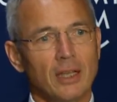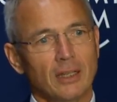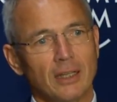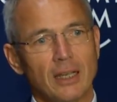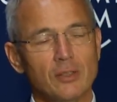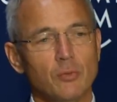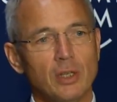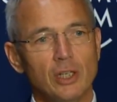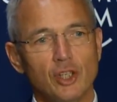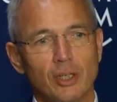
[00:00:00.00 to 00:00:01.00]
That has
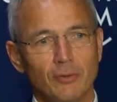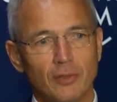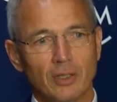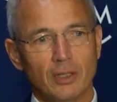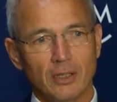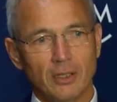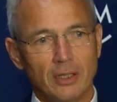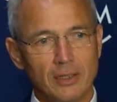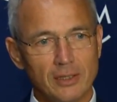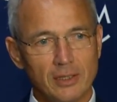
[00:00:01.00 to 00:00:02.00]
really shifted. In
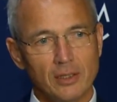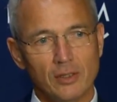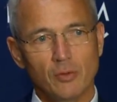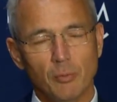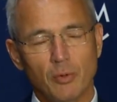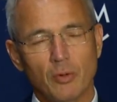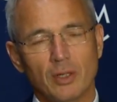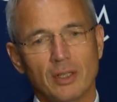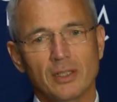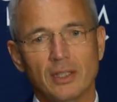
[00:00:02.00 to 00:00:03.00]
this year's report,
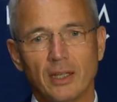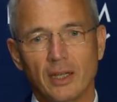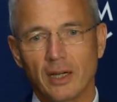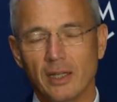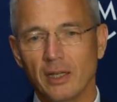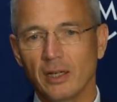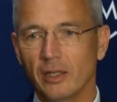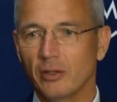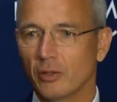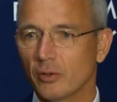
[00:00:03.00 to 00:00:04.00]
I think clearly,
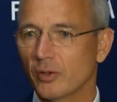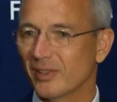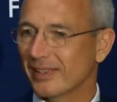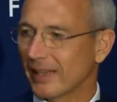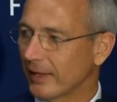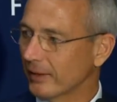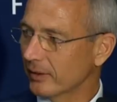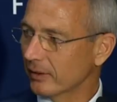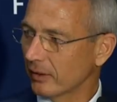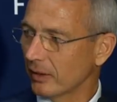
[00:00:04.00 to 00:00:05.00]
you know,
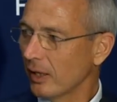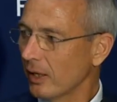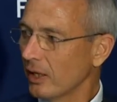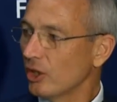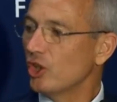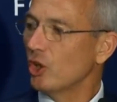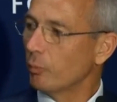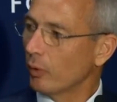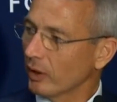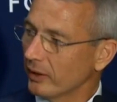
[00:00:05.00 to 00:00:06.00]
societal,
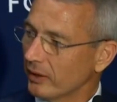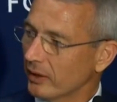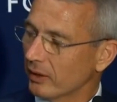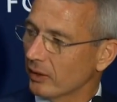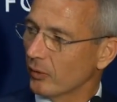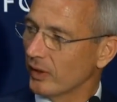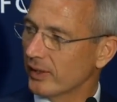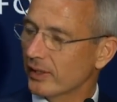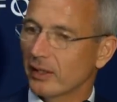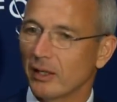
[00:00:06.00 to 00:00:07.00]
geopolitical
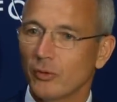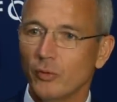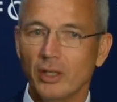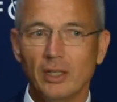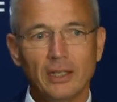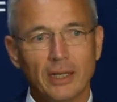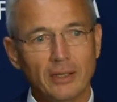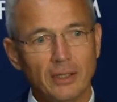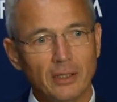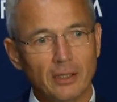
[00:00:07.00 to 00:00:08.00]
risks are really
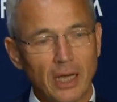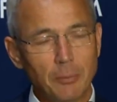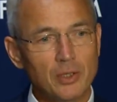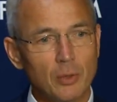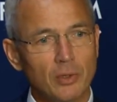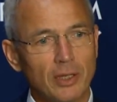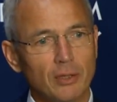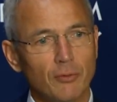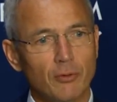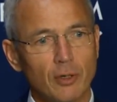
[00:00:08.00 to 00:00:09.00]
getting absolutely at
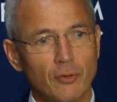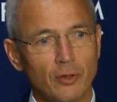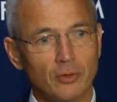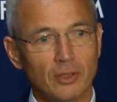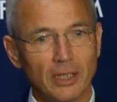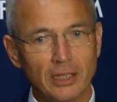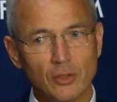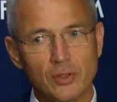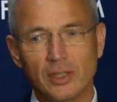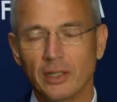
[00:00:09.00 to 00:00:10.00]
the forefront. And
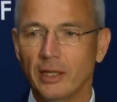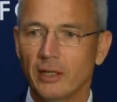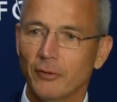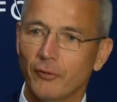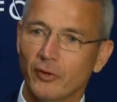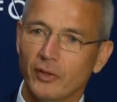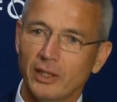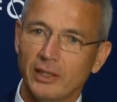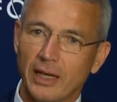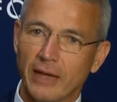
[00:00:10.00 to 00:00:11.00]
interestingly enough, when we
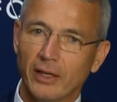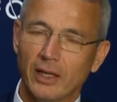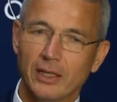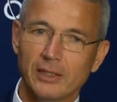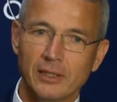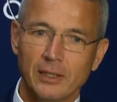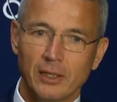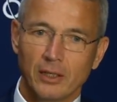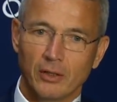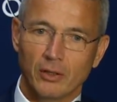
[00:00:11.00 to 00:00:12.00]
did the analysis,
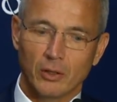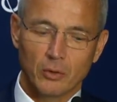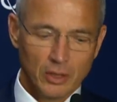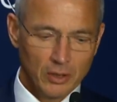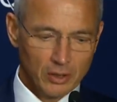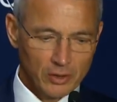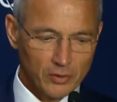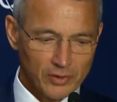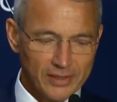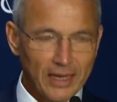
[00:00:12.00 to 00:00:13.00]
you know,
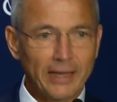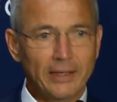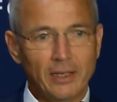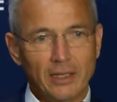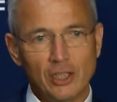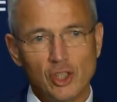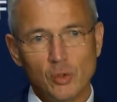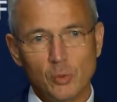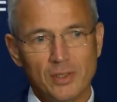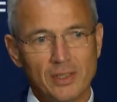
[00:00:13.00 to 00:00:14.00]
societal
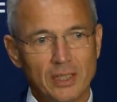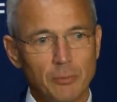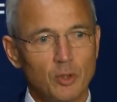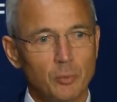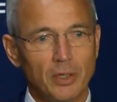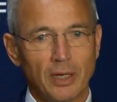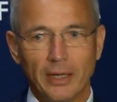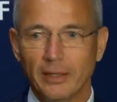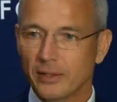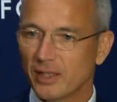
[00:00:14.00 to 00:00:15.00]
issues seem to be
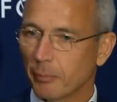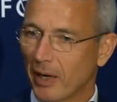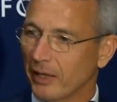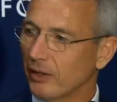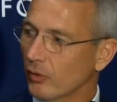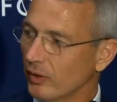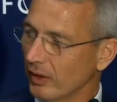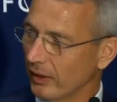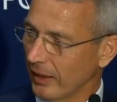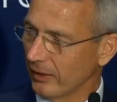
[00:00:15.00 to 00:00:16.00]
like the spider in
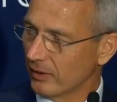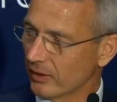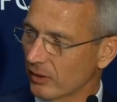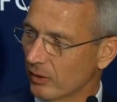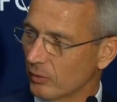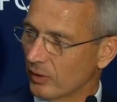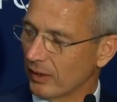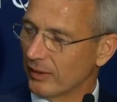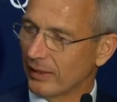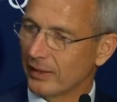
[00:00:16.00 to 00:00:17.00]
the net. So
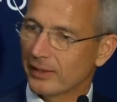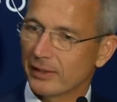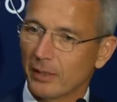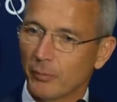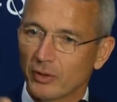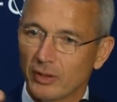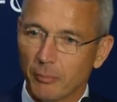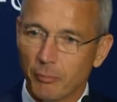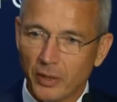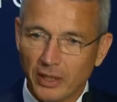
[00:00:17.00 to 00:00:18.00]
that, that is somewhat the
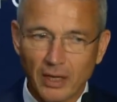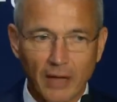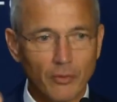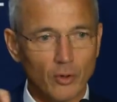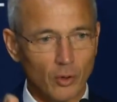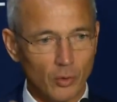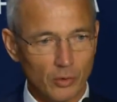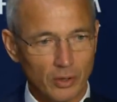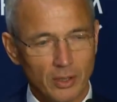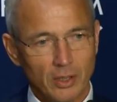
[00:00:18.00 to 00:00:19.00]
big
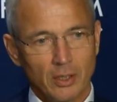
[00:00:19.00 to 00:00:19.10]
unknown.